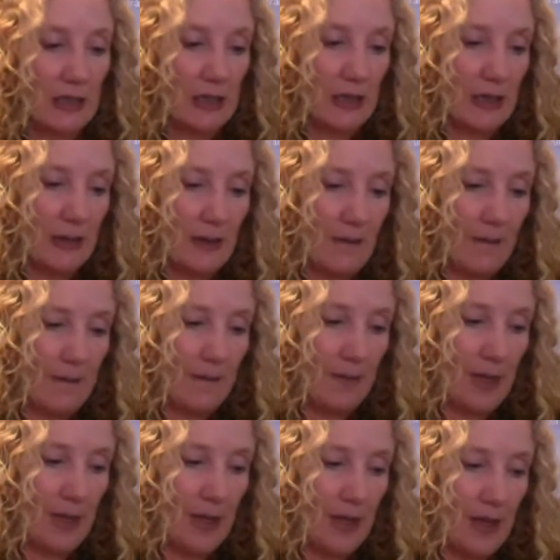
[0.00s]
Um,
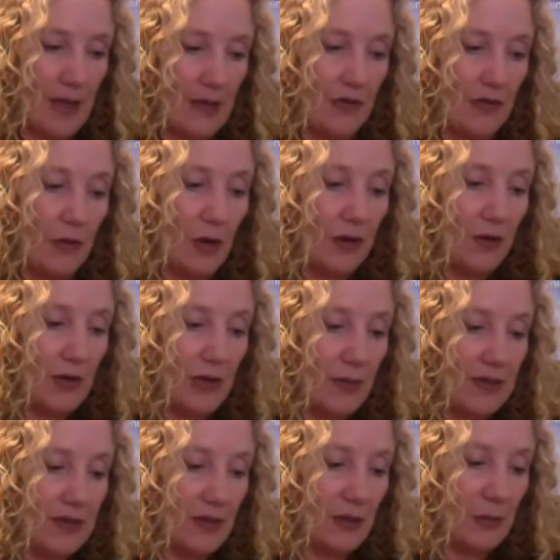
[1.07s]
and then a few other
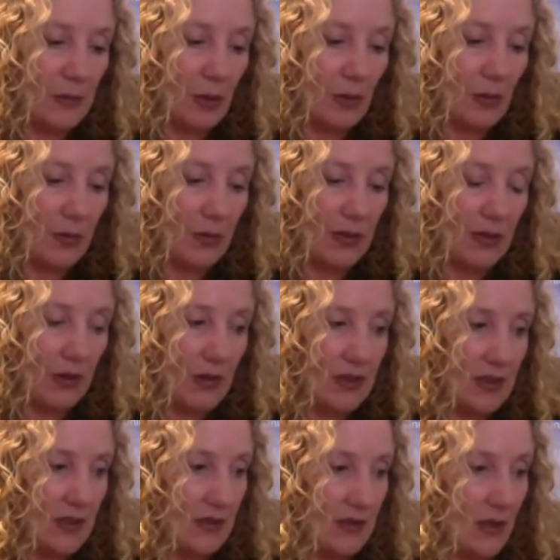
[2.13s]
names that are probably
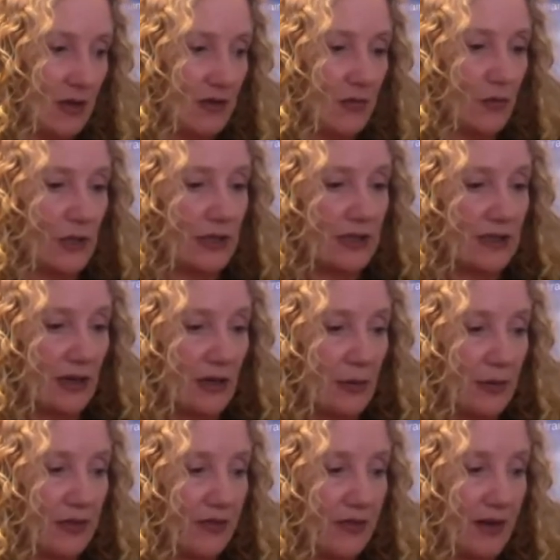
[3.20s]
not not really
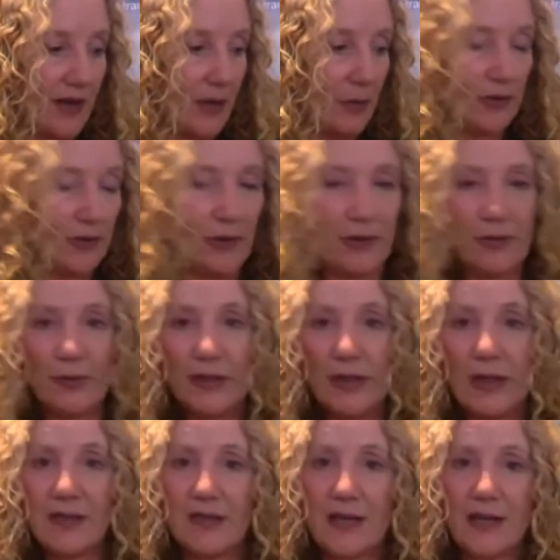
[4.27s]
terribly viable, notably
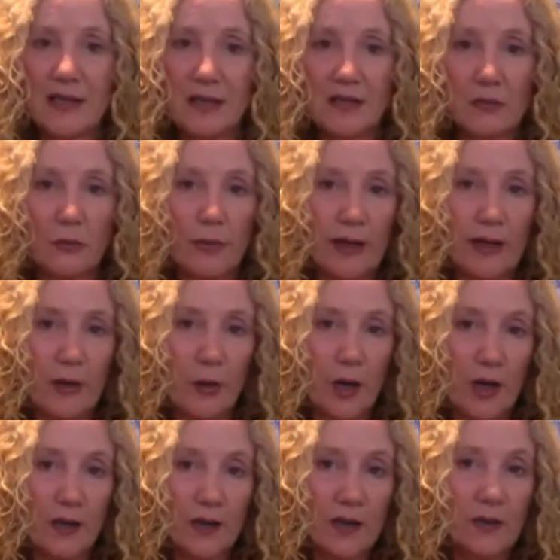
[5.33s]
Azarias
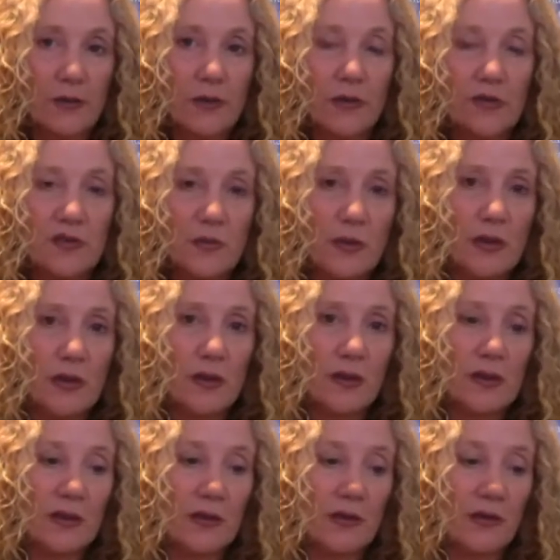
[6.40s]
Ruberwa, who used to be the
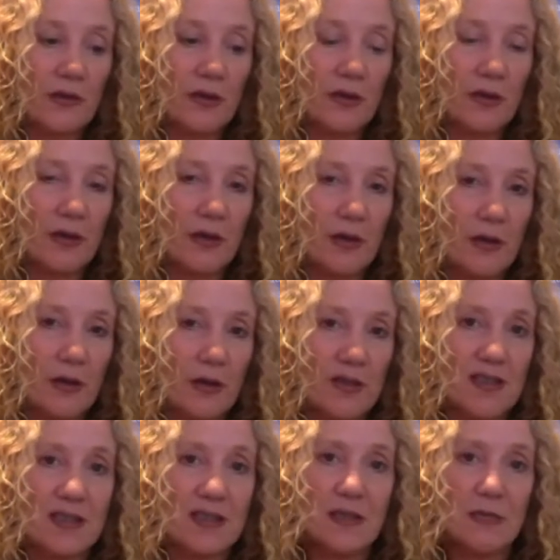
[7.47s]
leader of the uh,
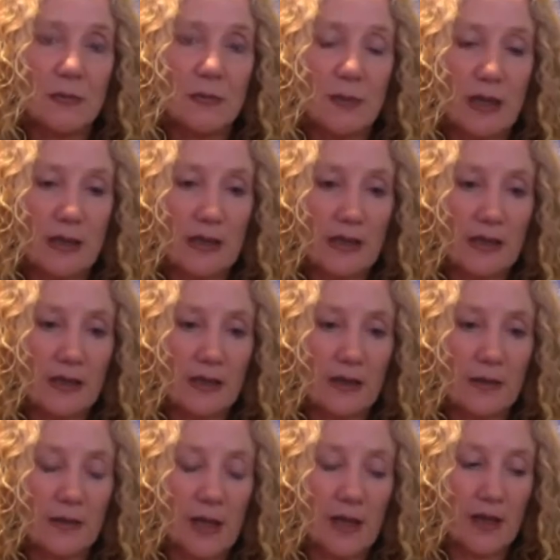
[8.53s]
RCD rebellion
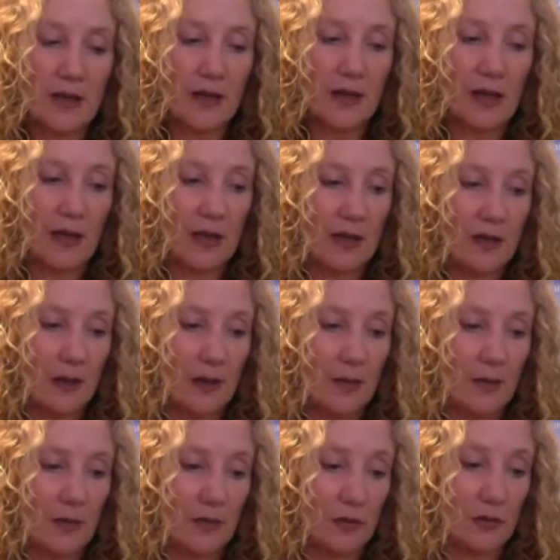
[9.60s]
um, and and then
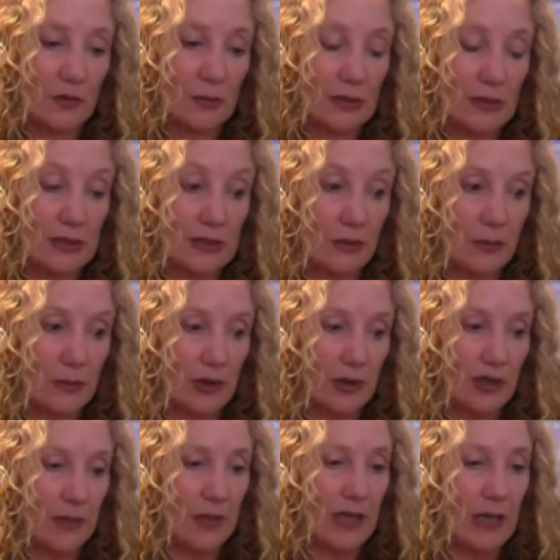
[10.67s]
come, turned political
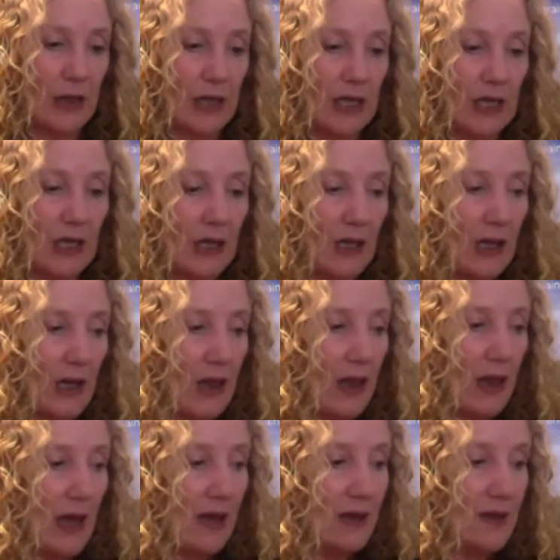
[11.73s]
party. But I think
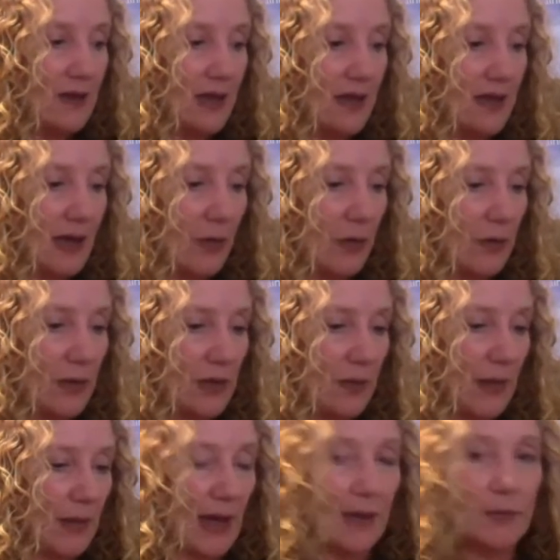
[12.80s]
that that that would be a
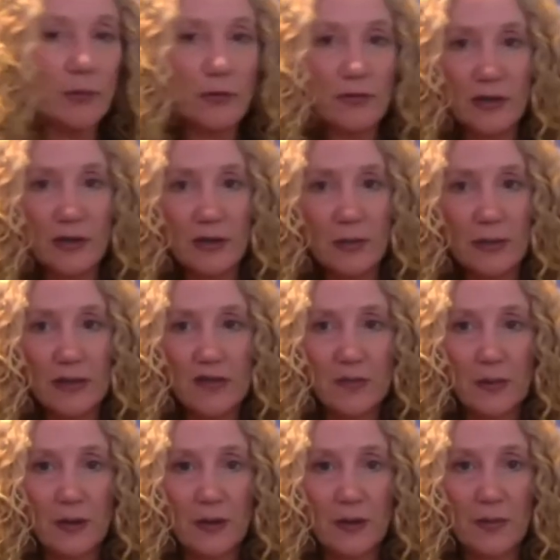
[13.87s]
bad move on Kabila's
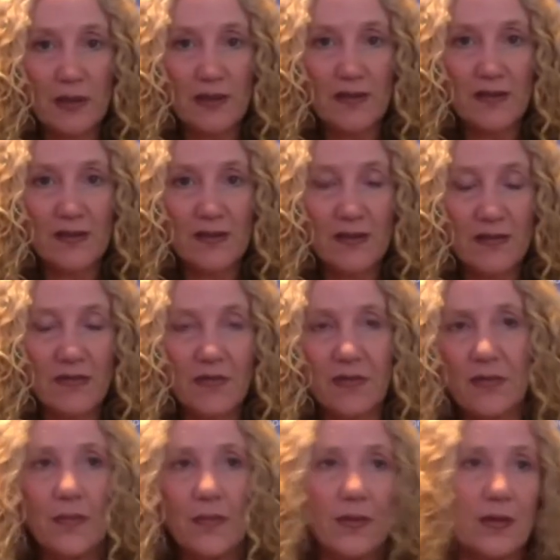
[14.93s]
part because of
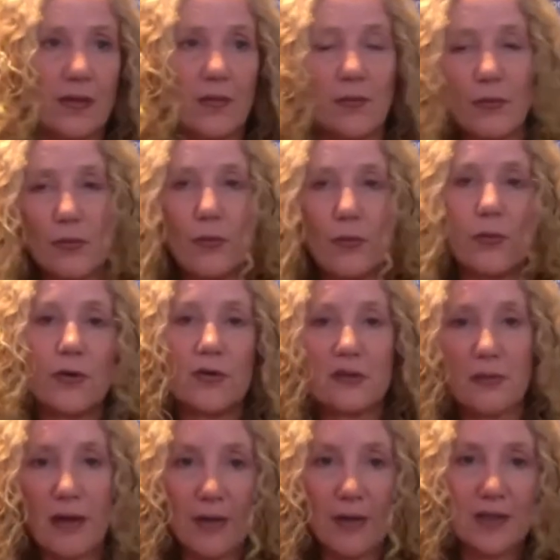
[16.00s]
the rumors
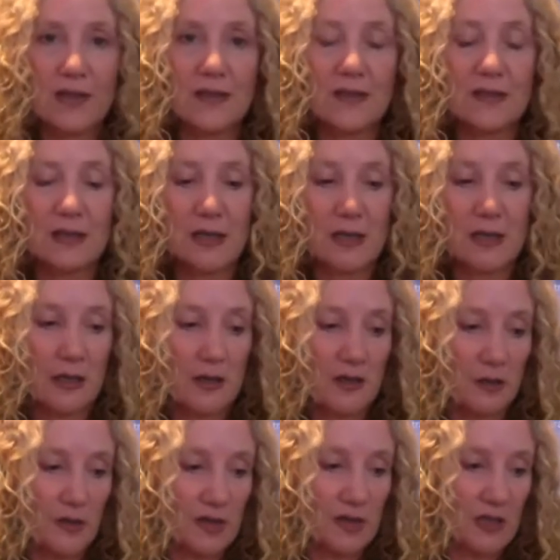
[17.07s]
around his
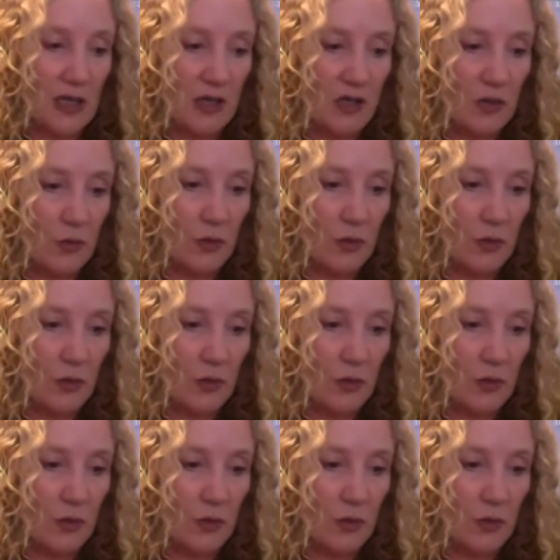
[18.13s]
association